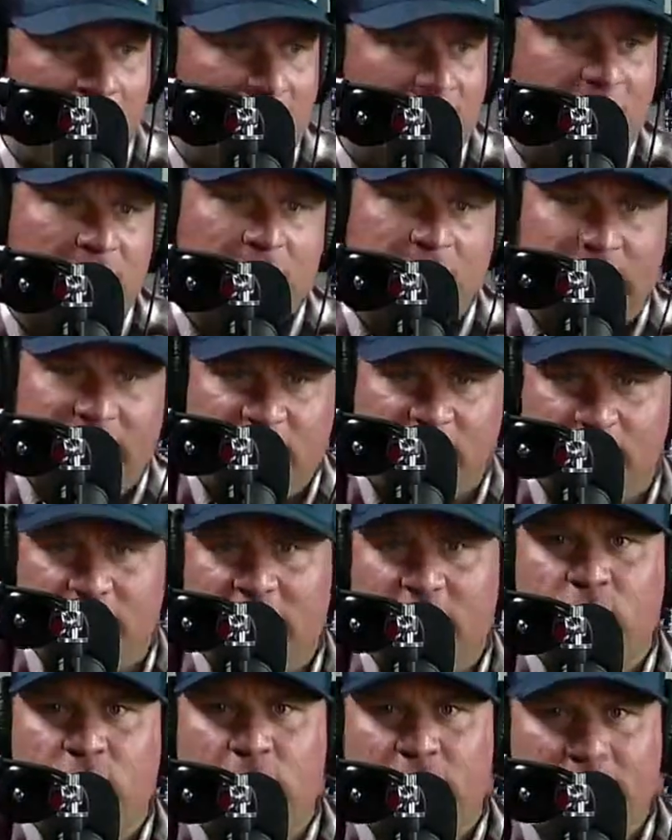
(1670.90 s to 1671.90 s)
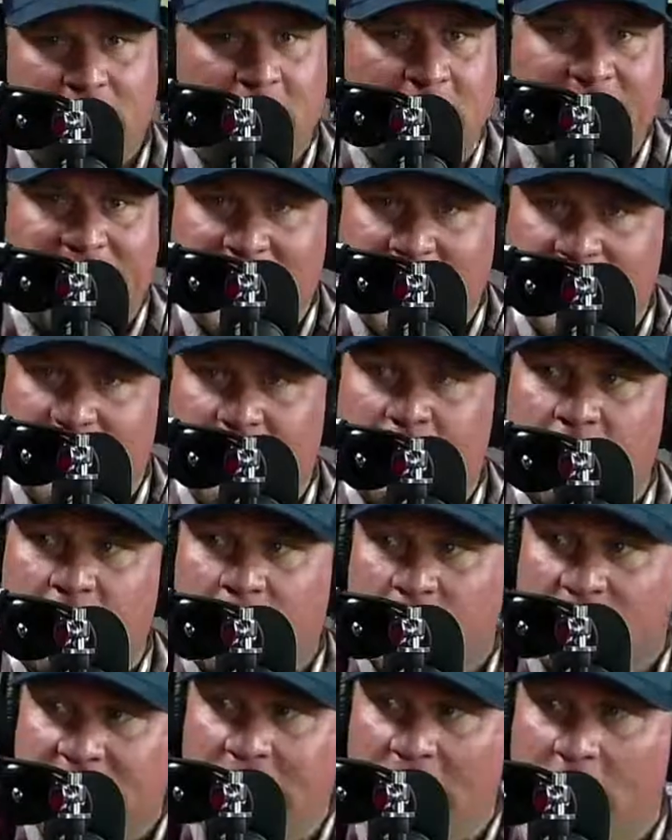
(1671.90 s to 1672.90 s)
and investments where I get it. Yeah.
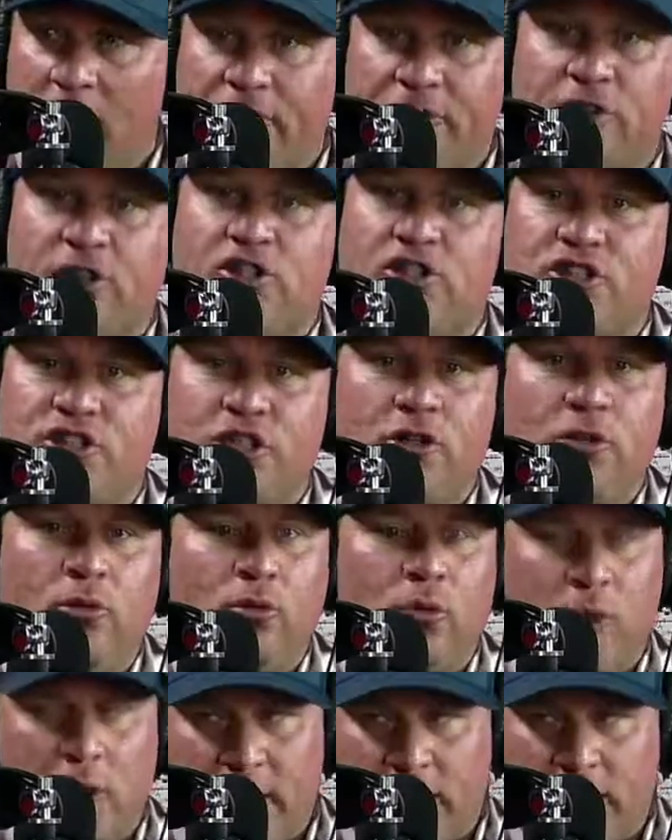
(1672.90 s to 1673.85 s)
Now, there's still work,